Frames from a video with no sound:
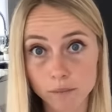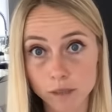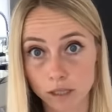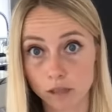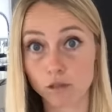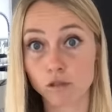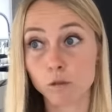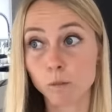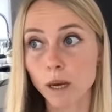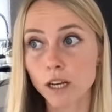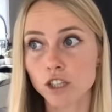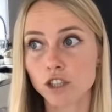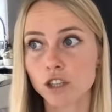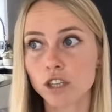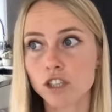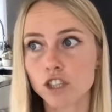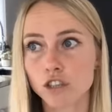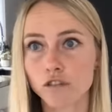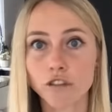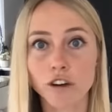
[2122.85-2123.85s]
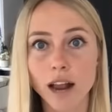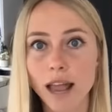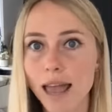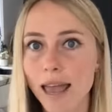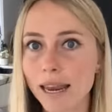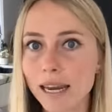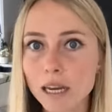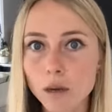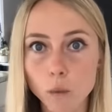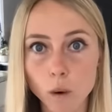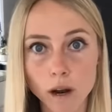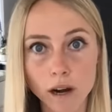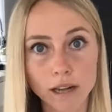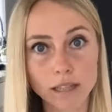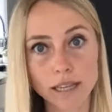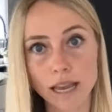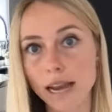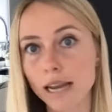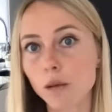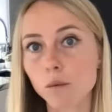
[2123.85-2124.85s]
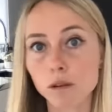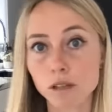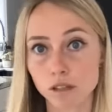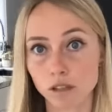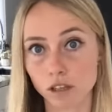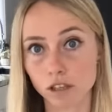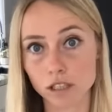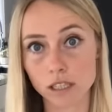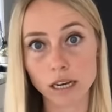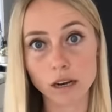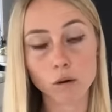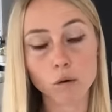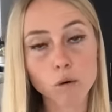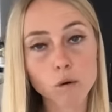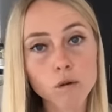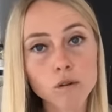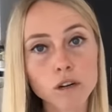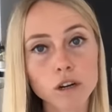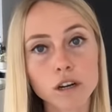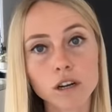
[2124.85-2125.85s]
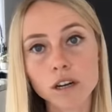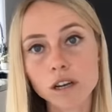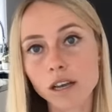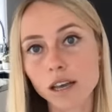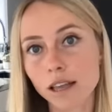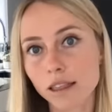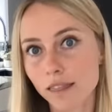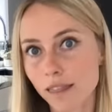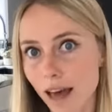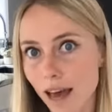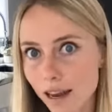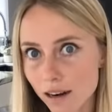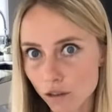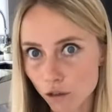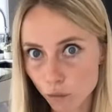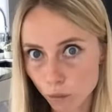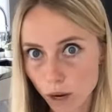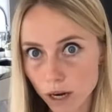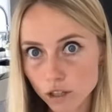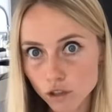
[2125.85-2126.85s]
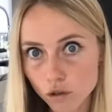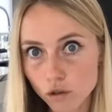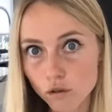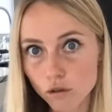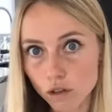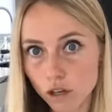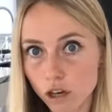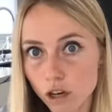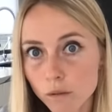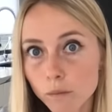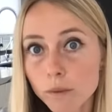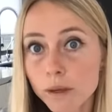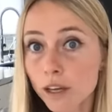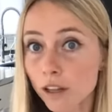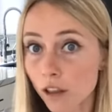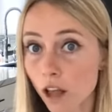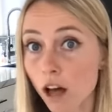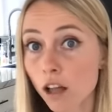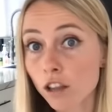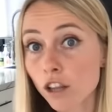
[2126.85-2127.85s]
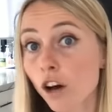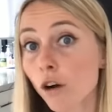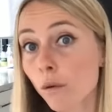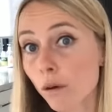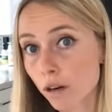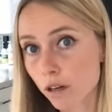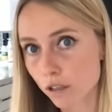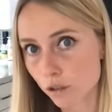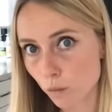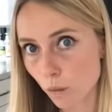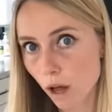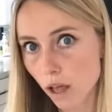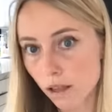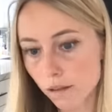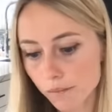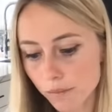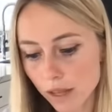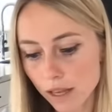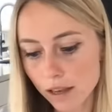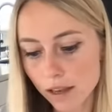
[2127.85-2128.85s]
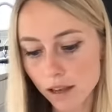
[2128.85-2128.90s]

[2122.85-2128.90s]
So, especially just for anyone, as anyone starts to get older, that threshold could be a lot lower as well.